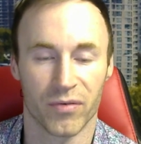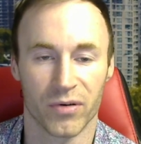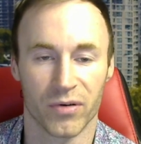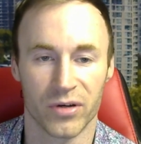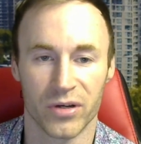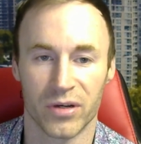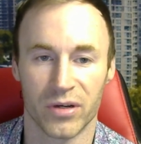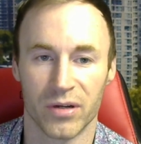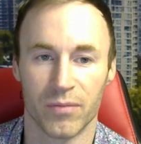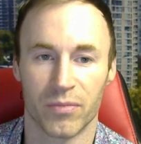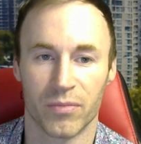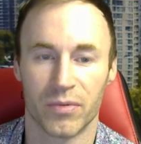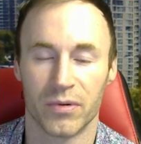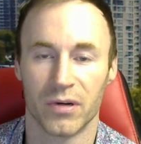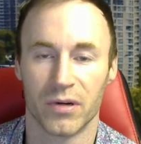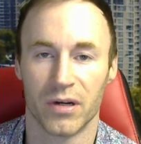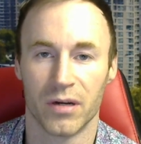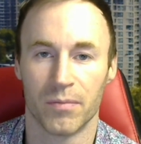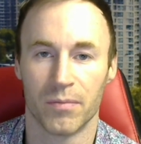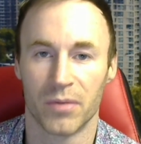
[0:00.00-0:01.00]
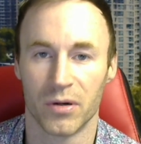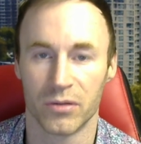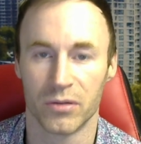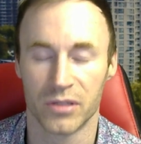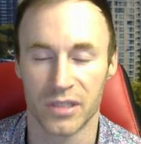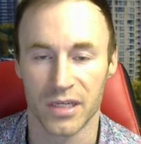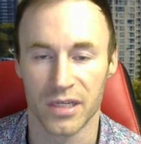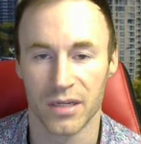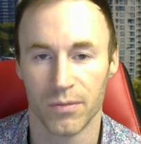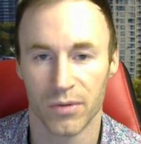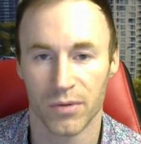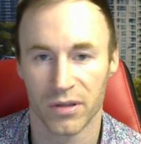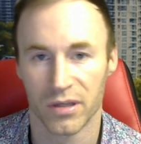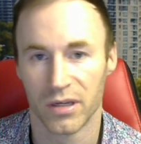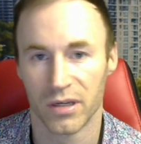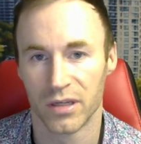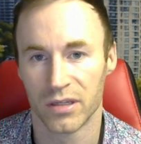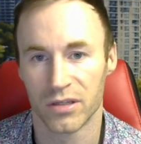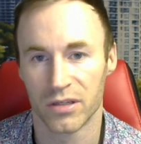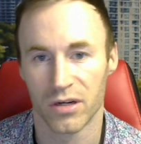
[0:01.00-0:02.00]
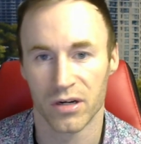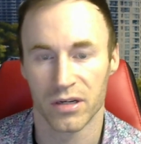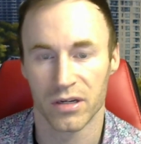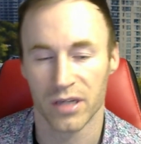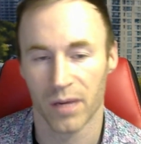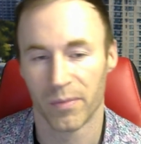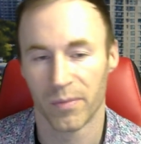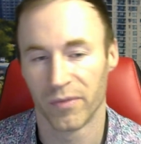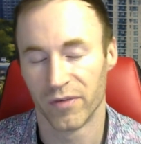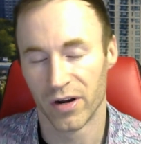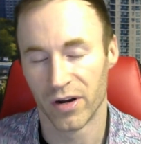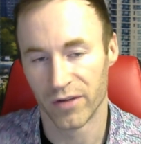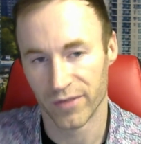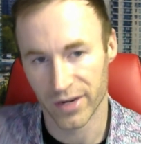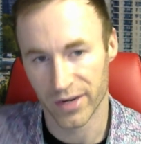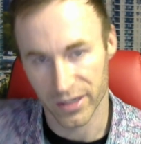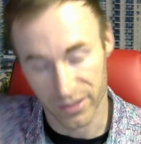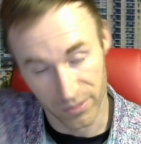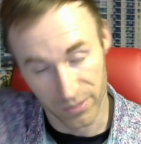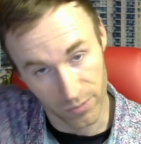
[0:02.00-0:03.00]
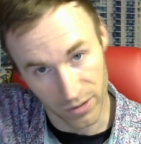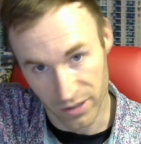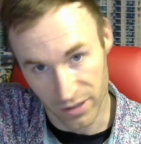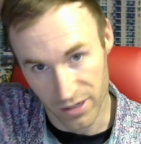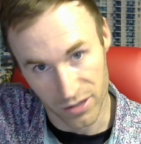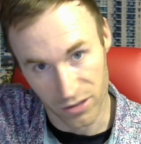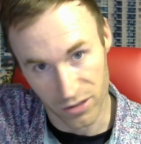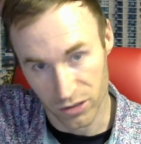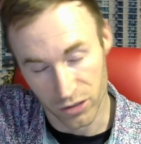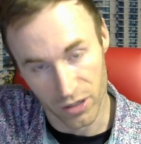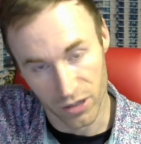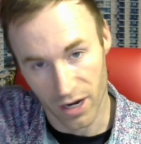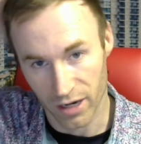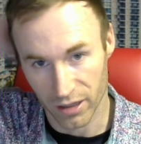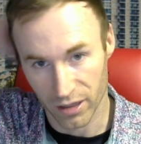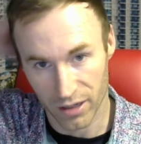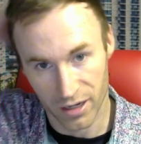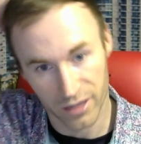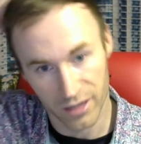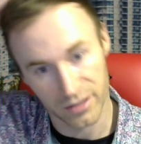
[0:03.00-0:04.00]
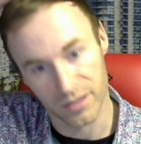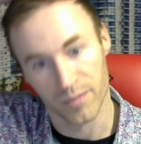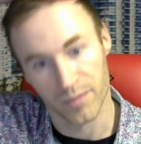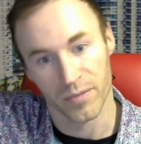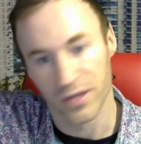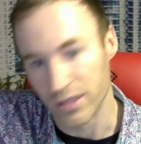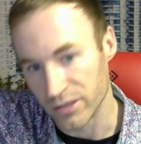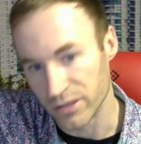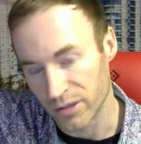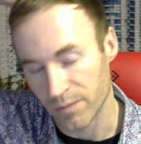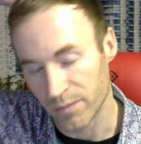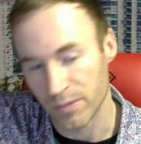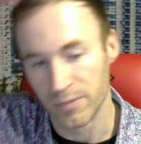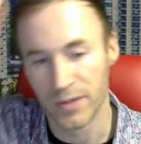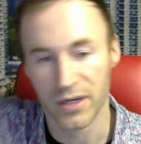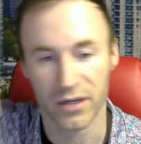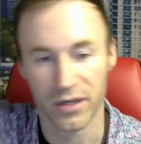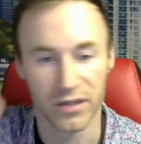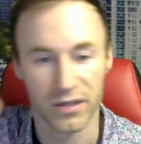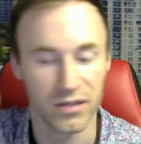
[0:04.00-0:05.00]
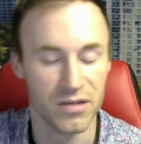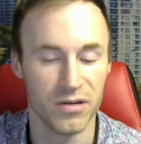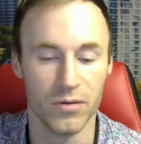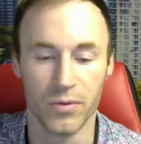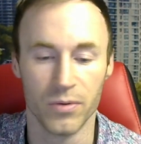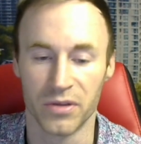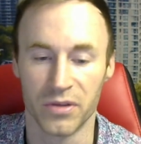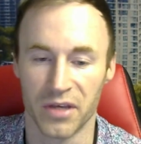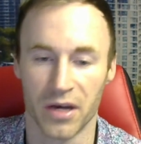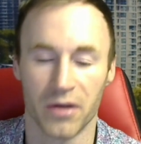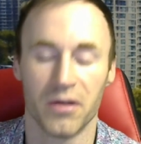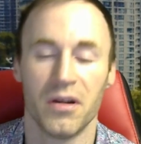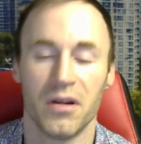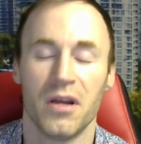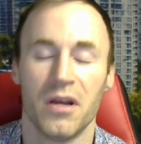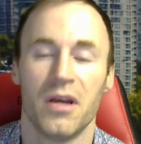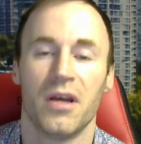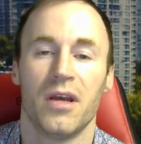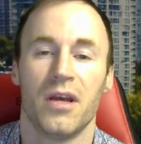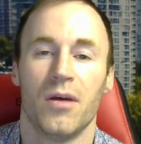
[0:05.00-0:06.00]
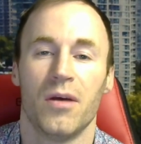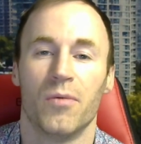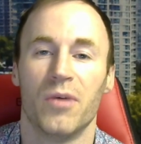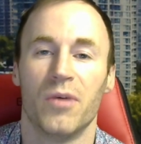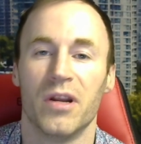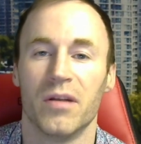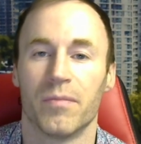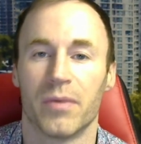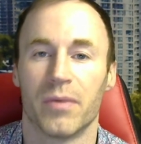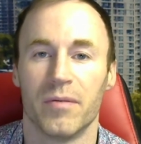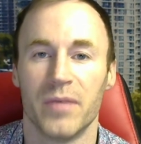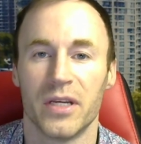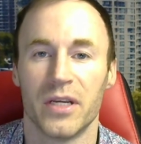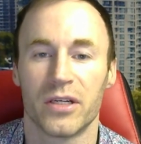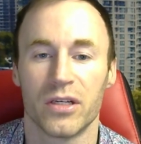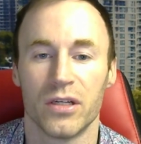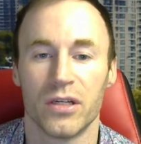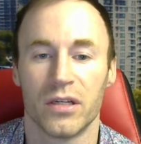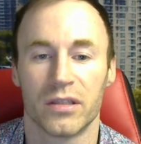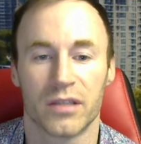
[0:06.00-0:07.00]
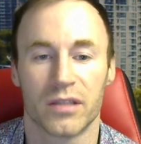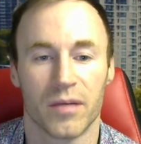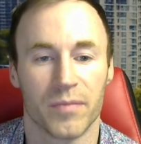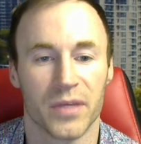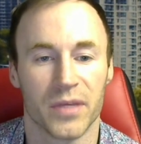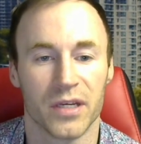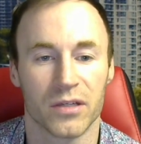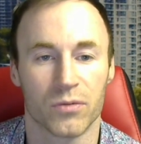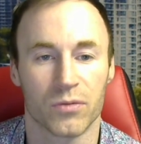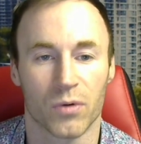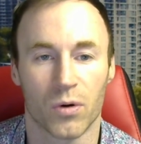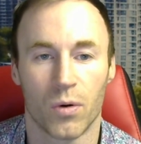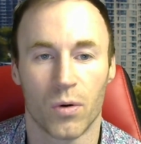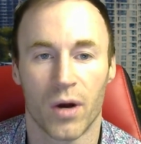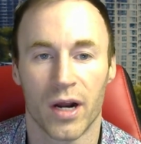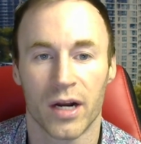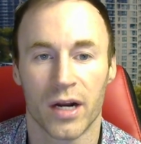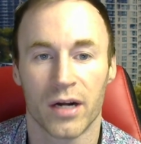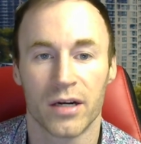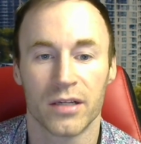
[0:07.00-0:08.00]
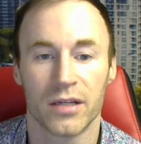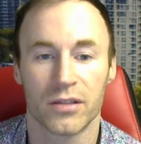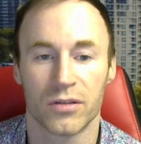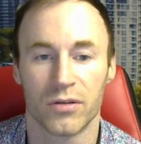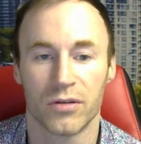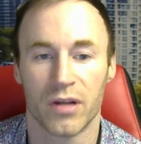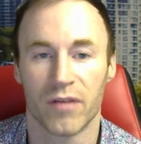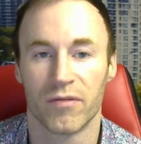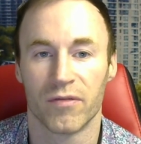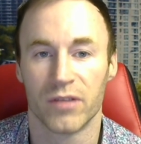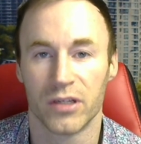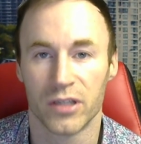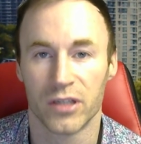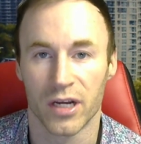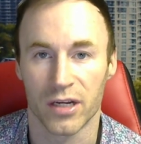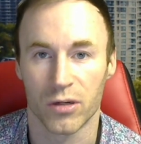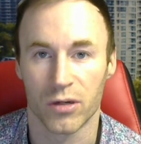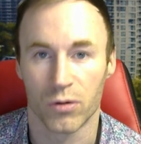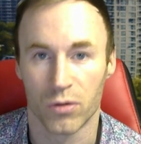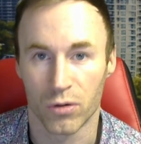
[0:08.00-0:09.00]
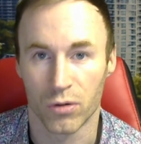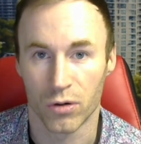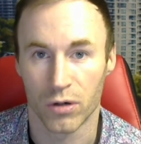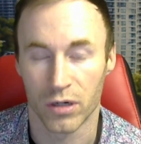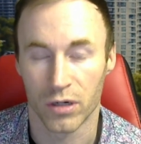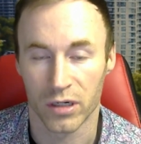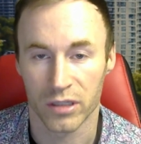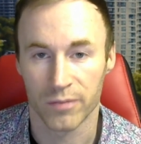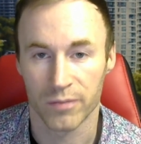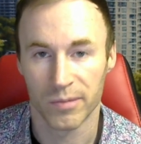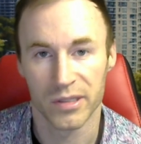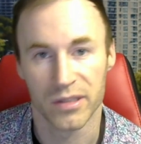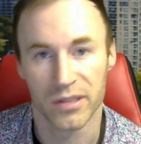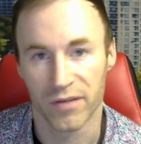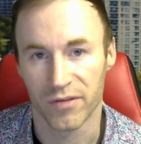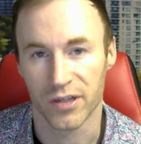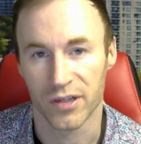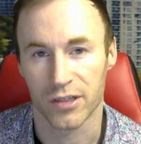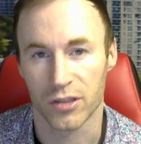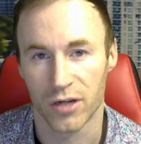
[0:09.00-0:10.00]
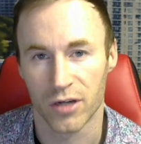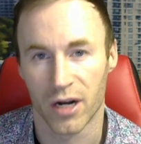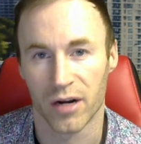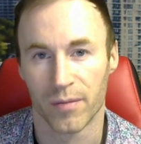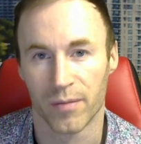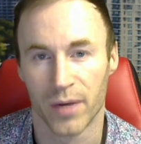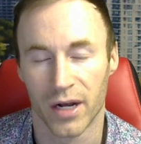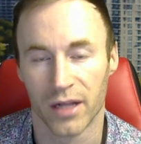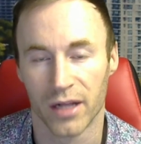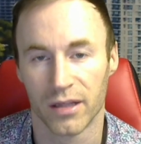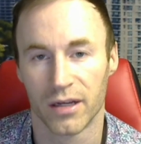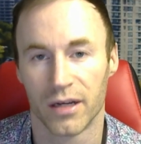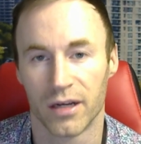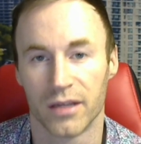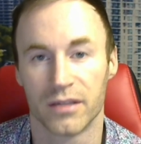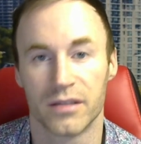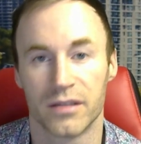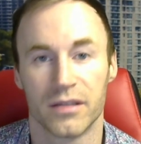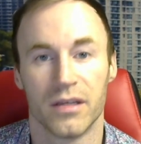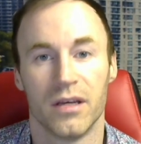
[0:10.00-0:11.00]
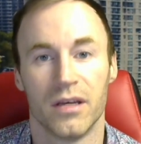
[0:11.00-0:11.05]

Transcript: you can proceed with a certain type of renovation within your strata lot. Some things are permitted to do without written permission and some things require it, so definitely check your specific strata bylaws.